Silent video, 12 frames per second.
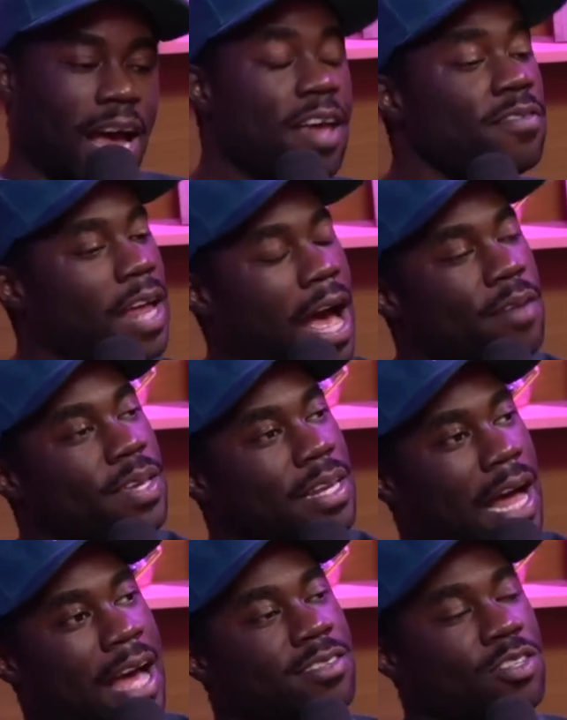
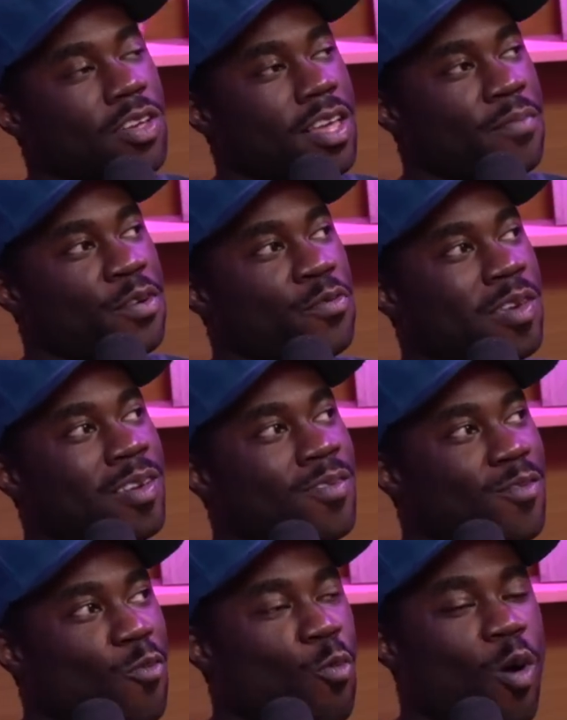I saw that
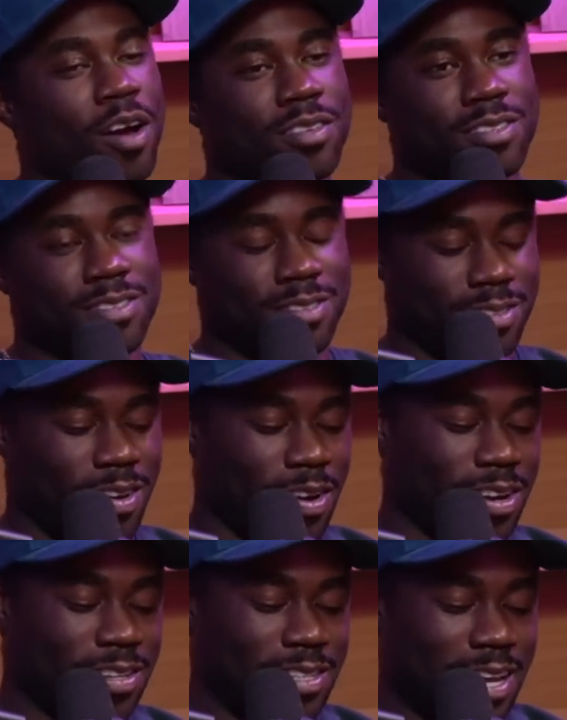movie once
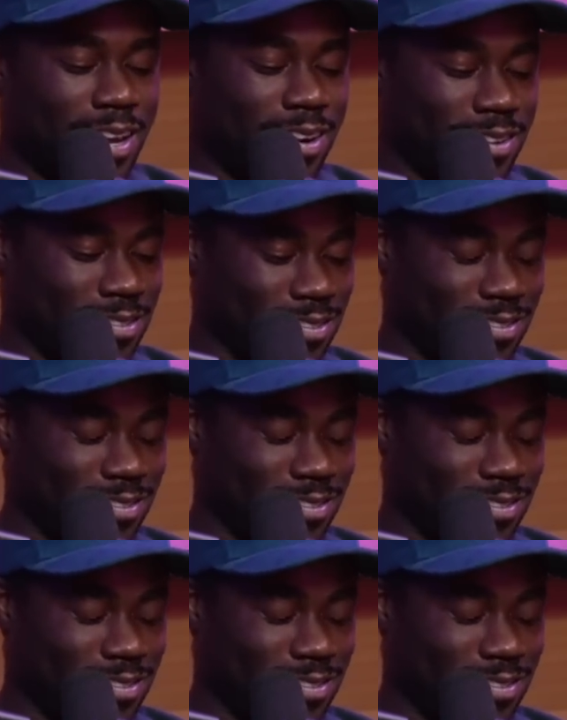on a dare.